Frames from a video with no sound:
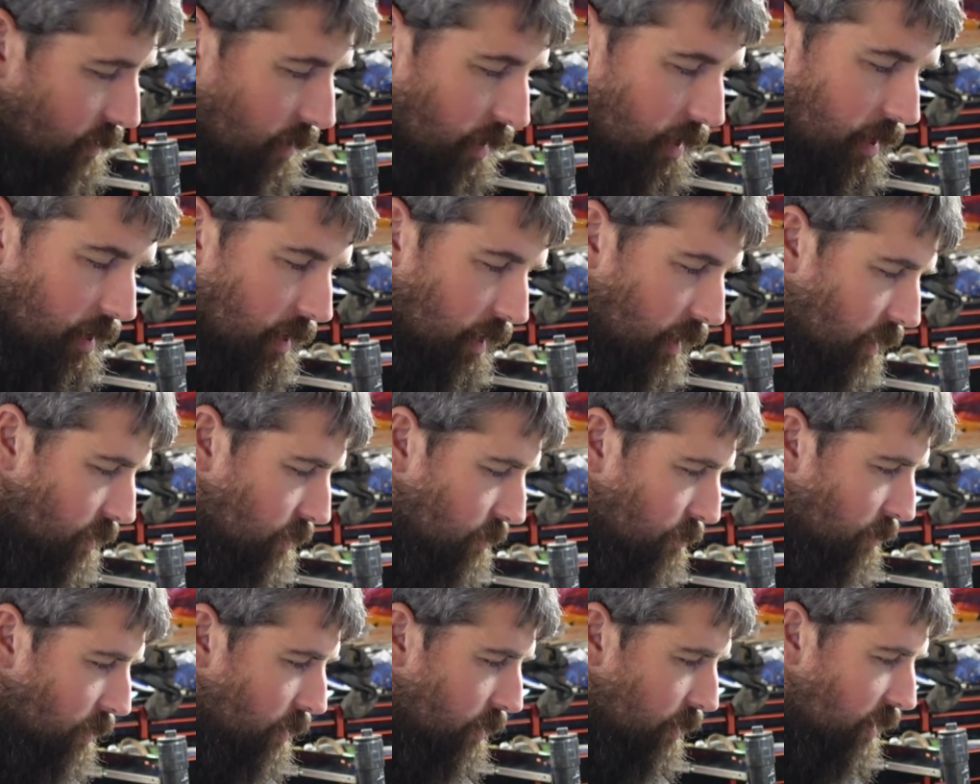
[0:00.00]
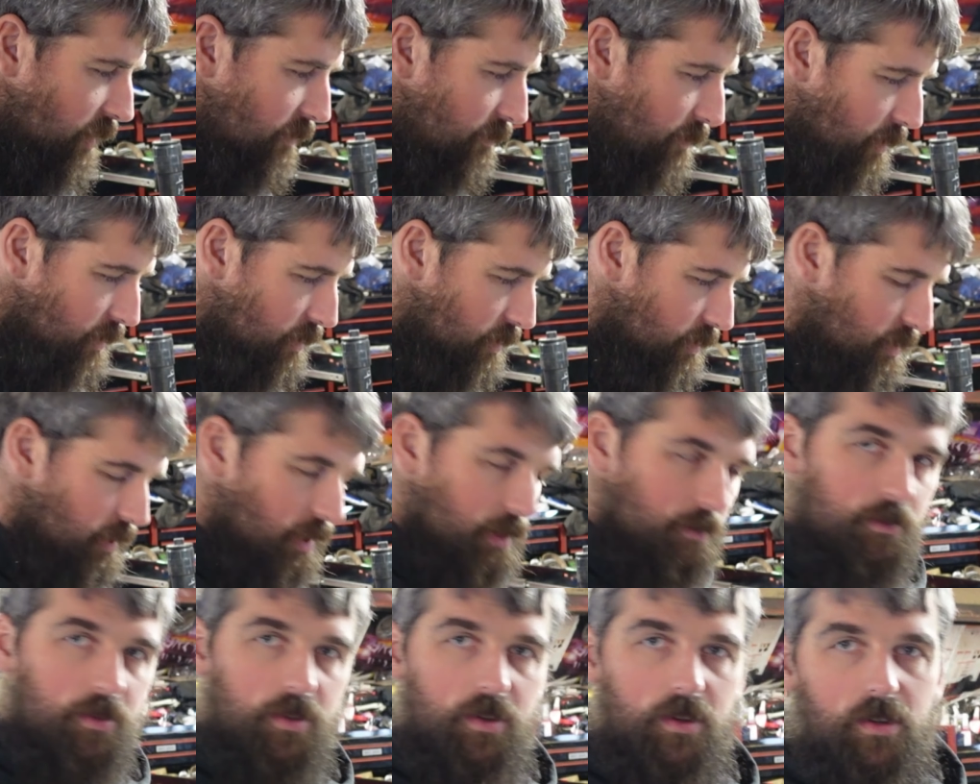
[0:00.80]
I guess we don't have much
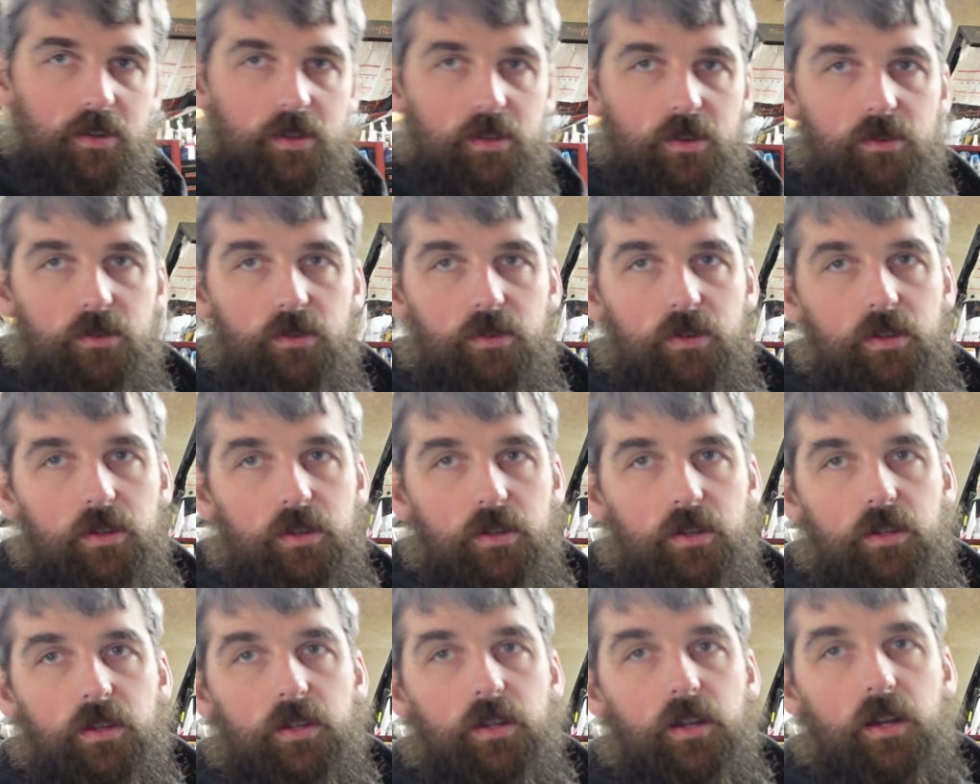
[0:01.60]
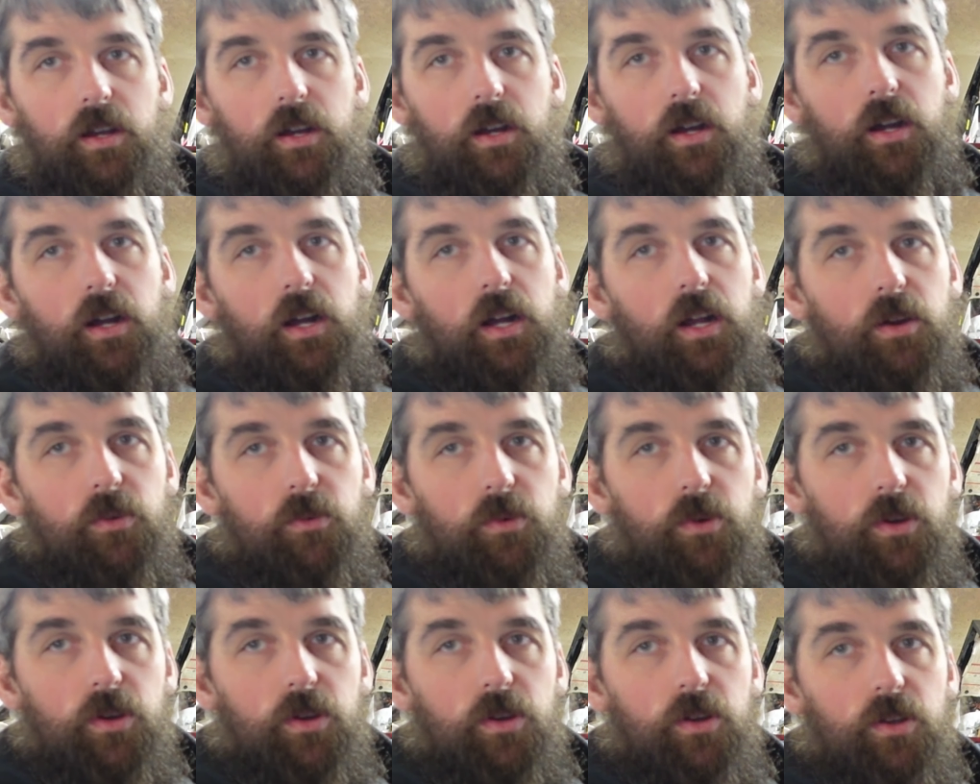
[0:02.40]
assembly to do. I
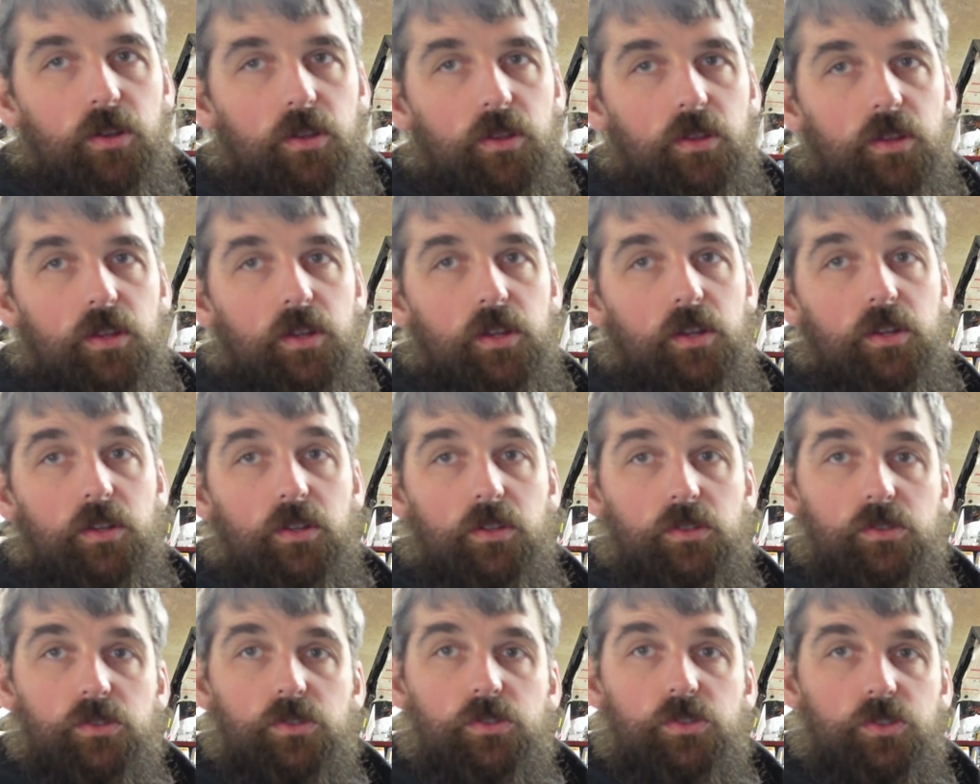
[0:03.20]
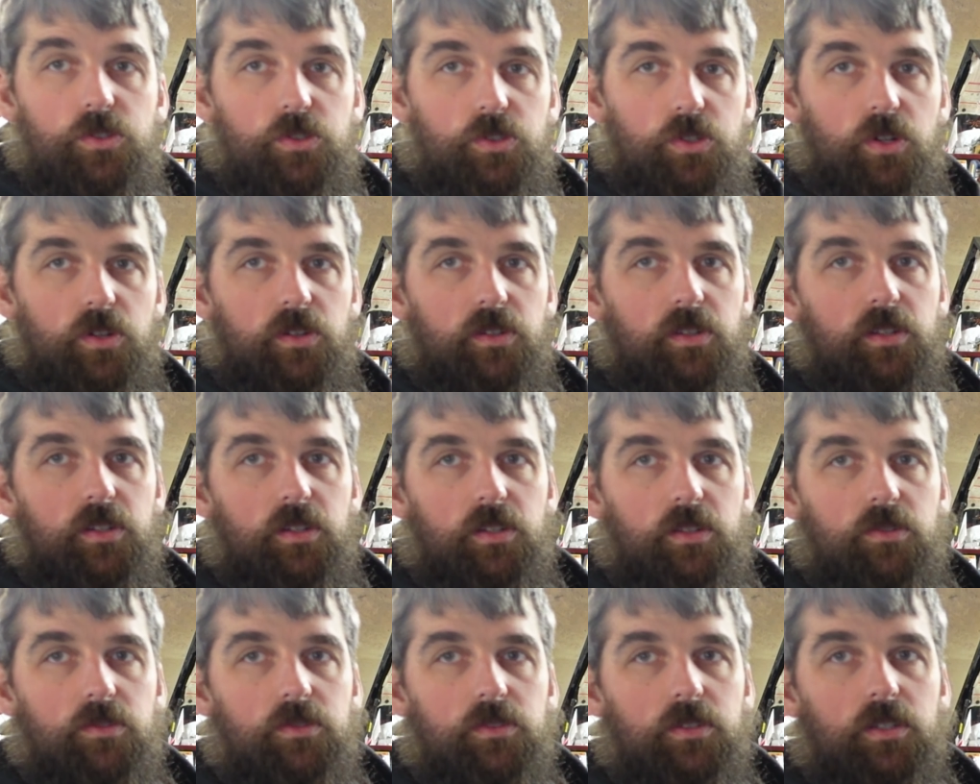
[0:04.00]
will show you
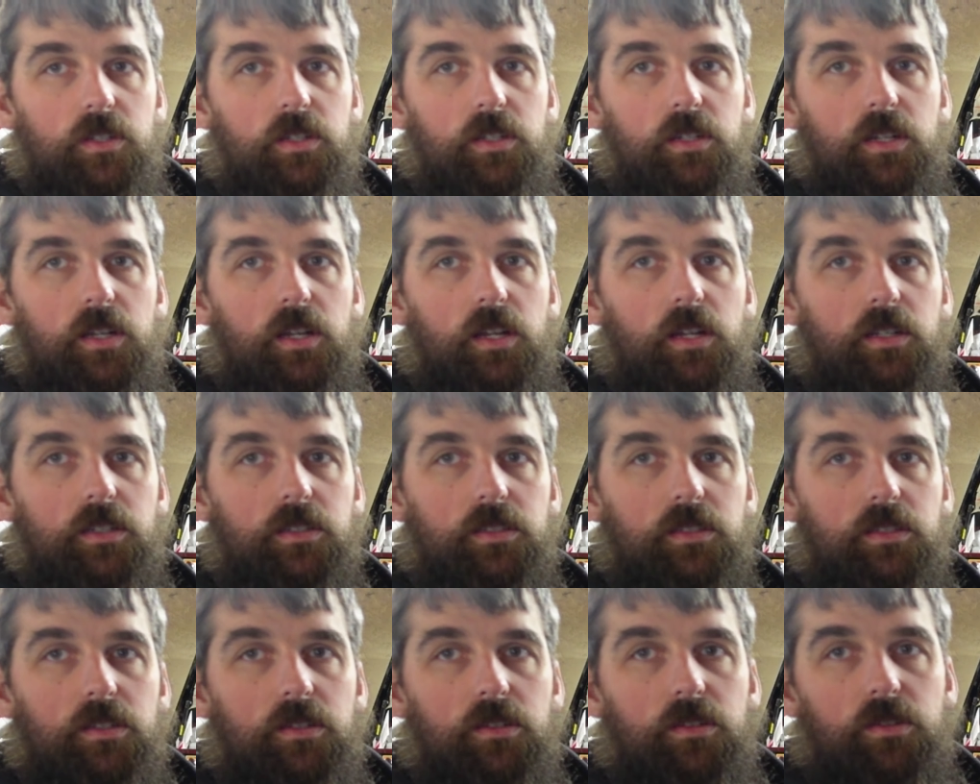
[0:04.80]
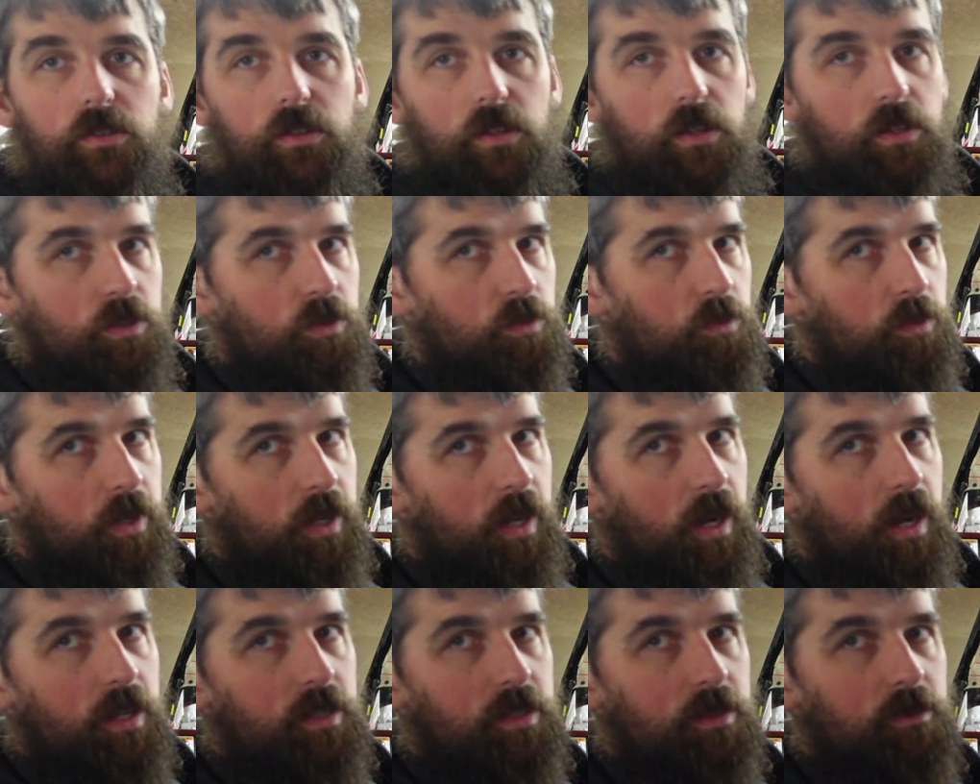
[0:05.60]
using it next, because we
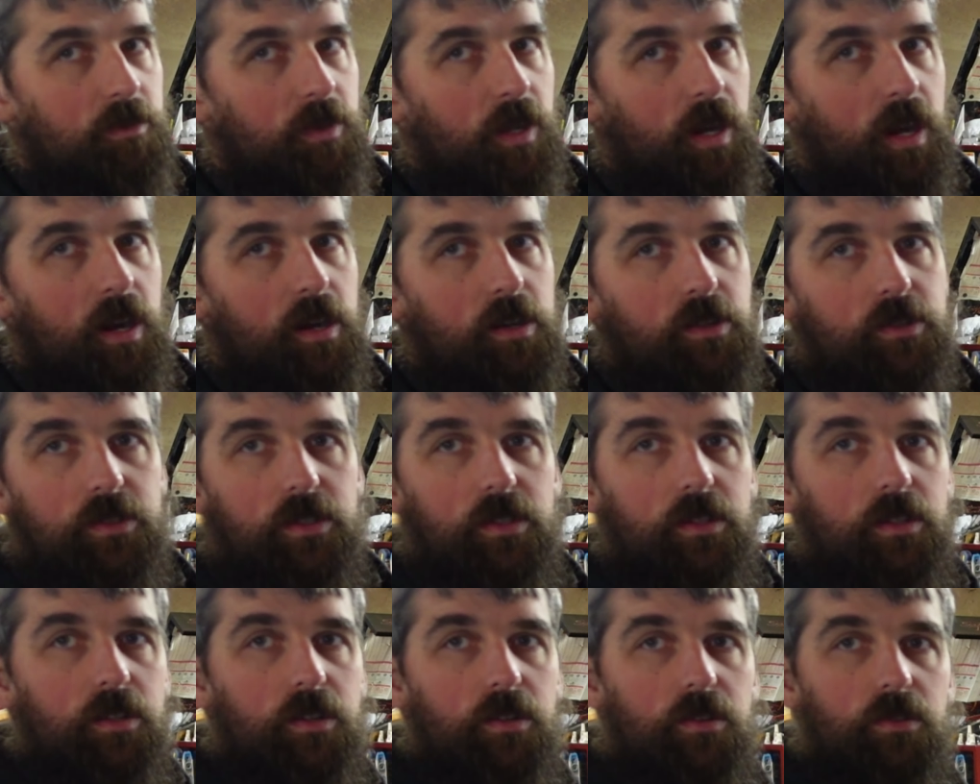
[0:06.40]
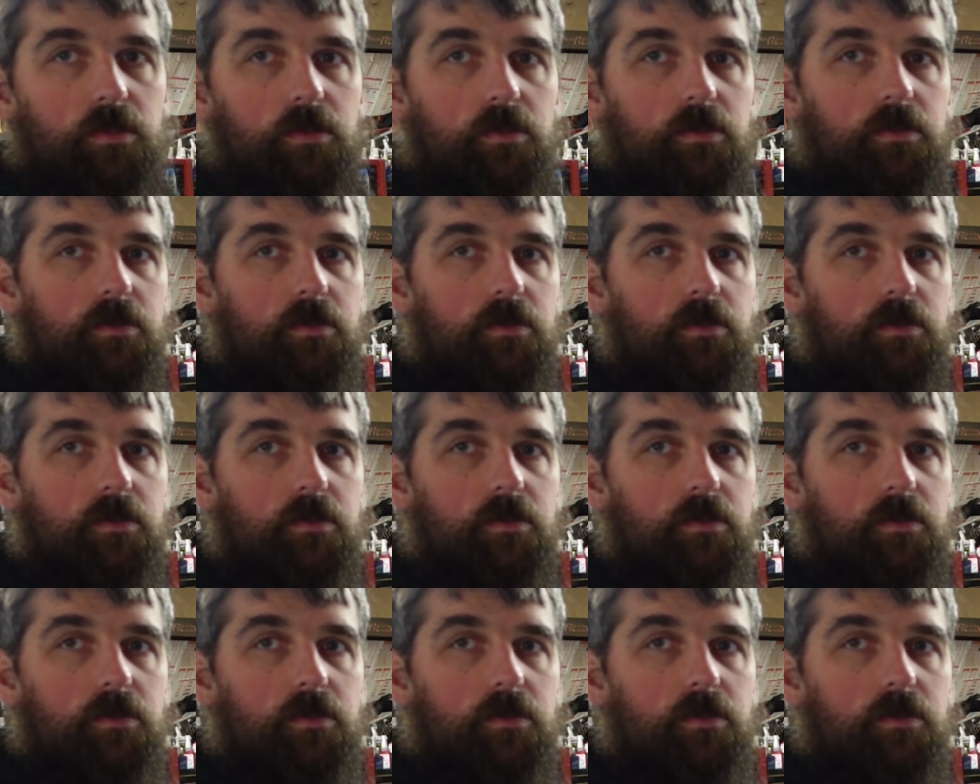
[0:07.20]
got some tires to do.